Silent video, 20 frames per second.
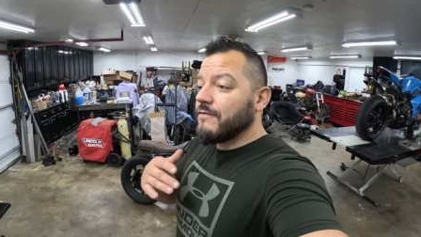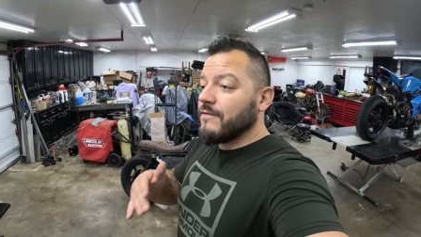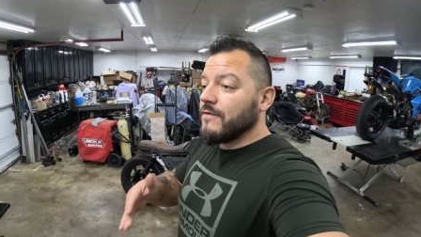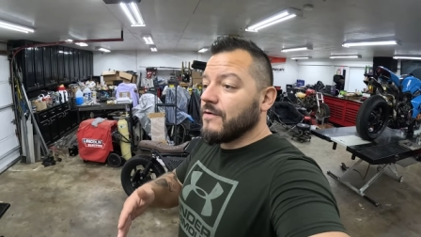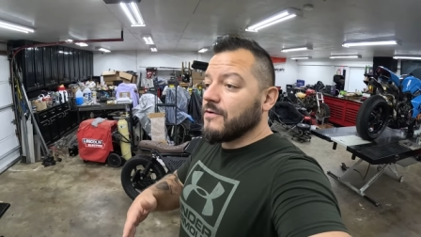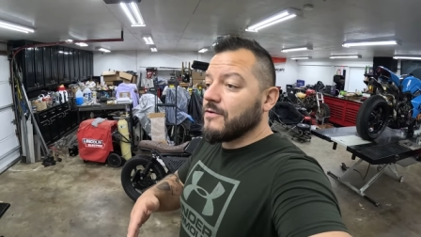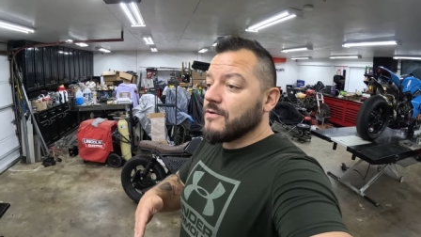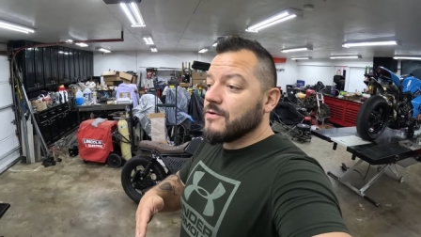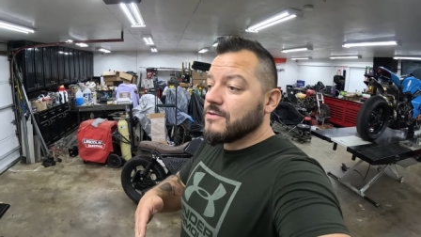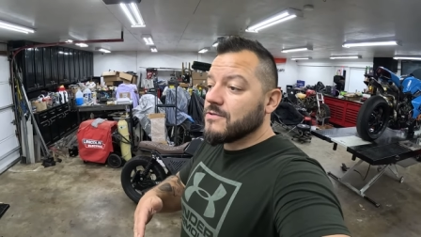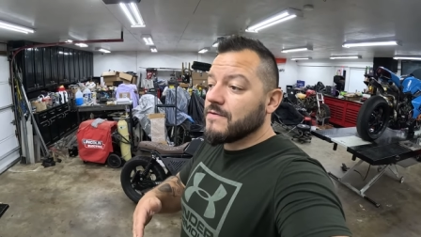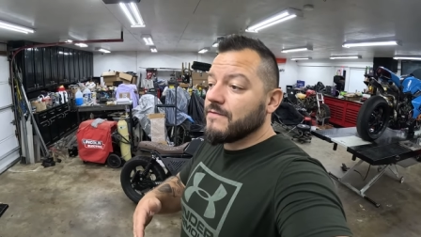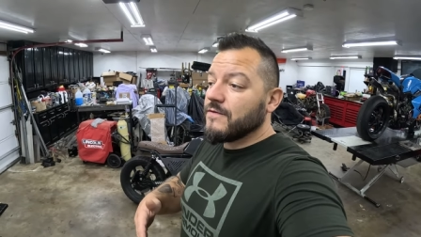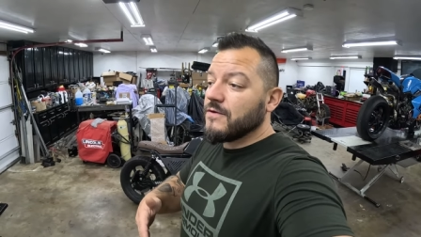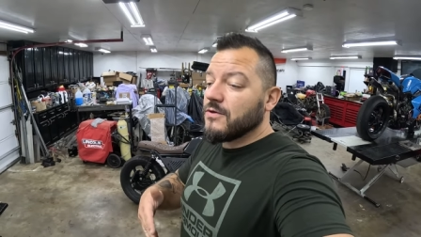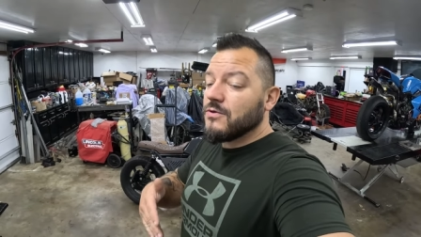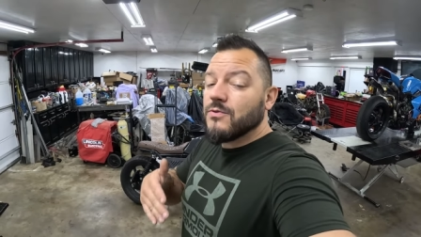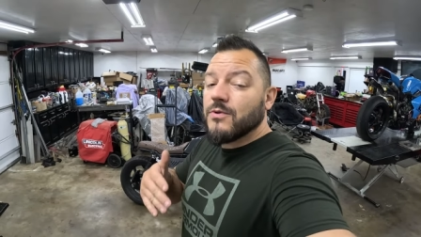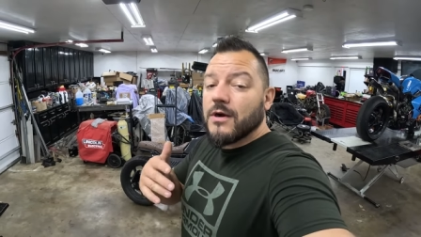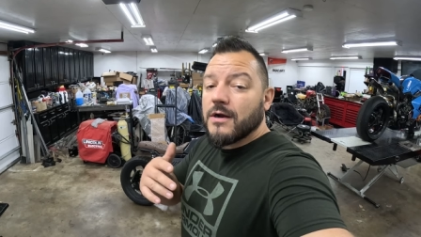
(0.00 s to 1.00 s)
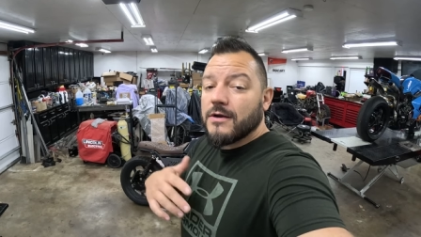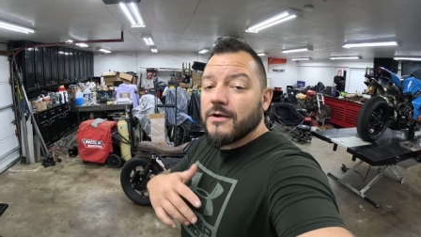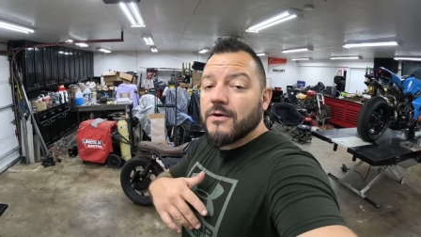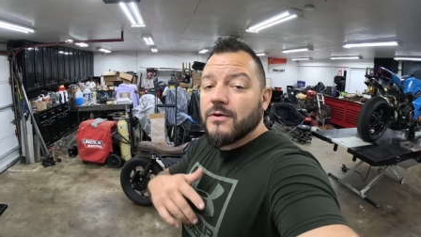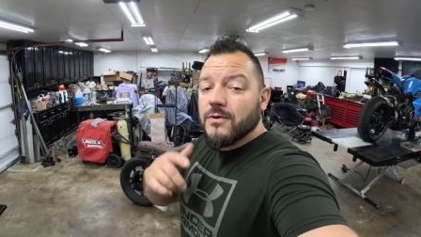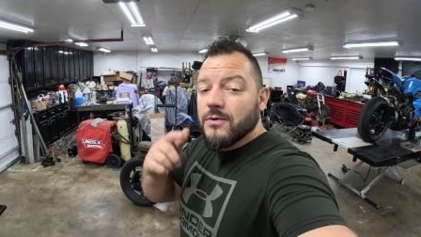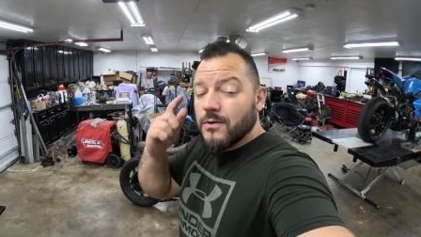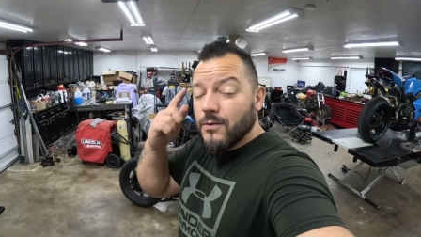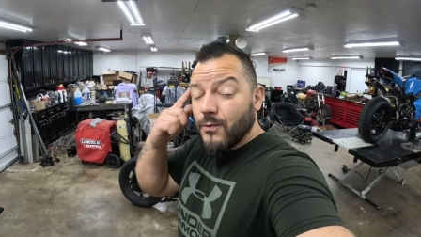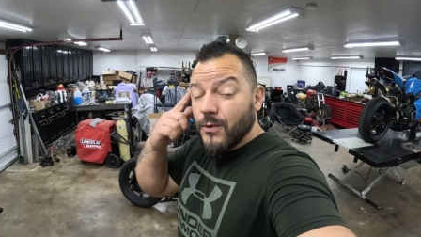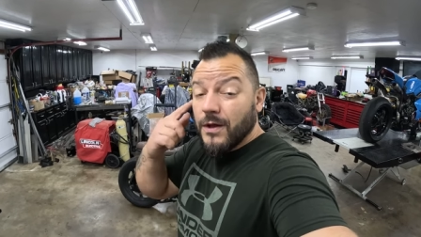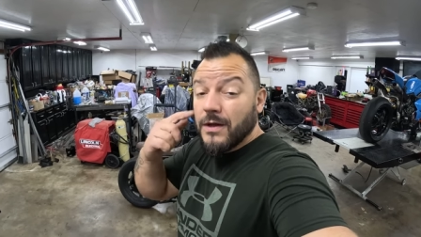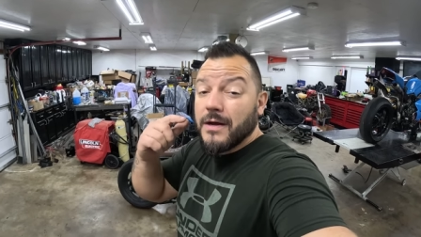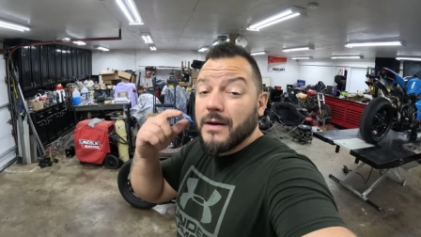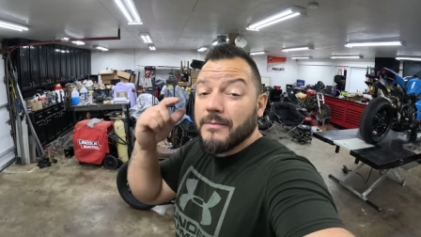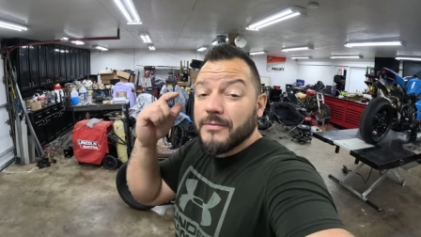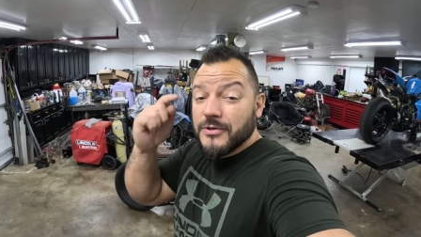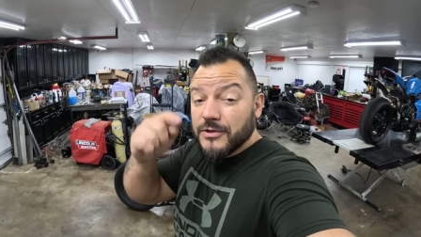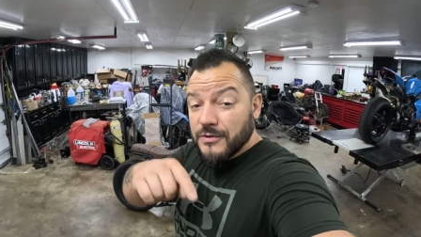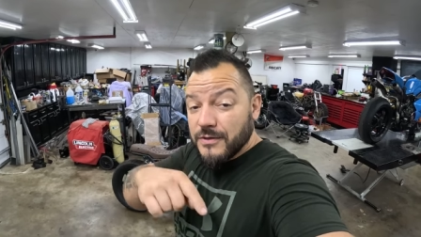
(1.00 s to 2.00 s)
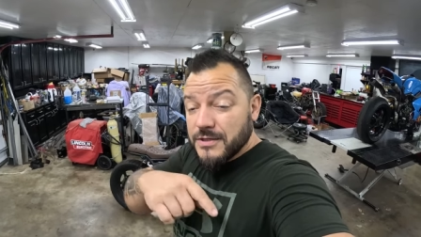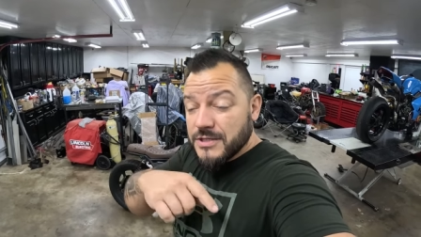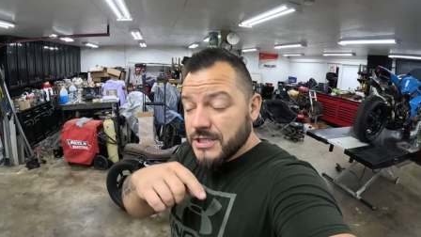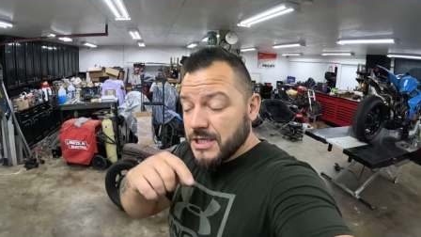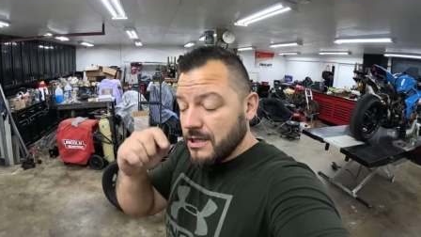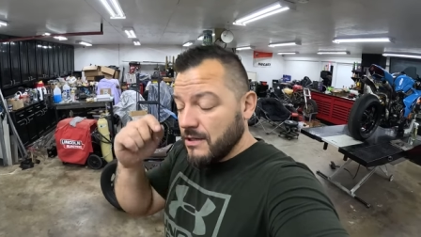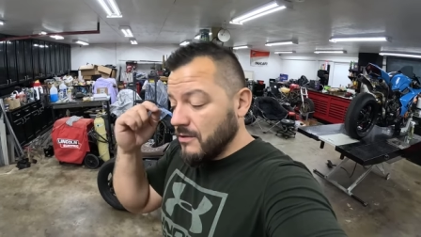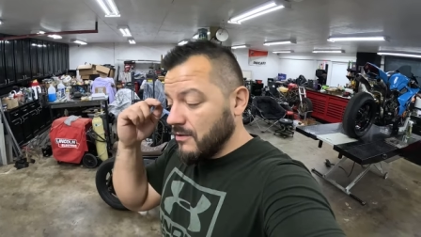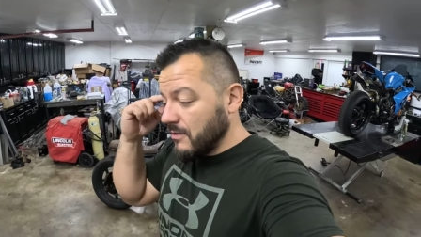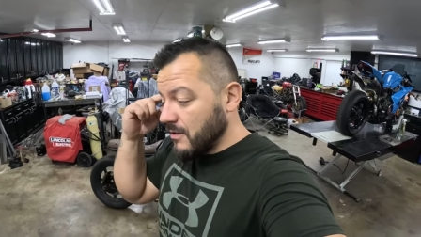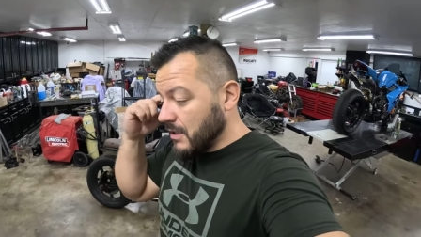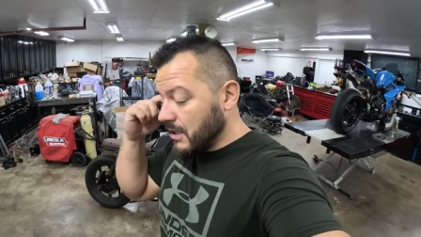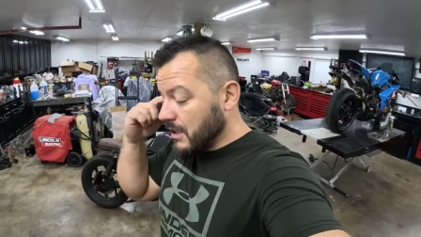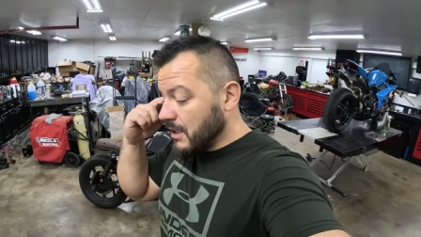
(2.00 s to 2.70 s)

For those of you who are new, welcome to the channel.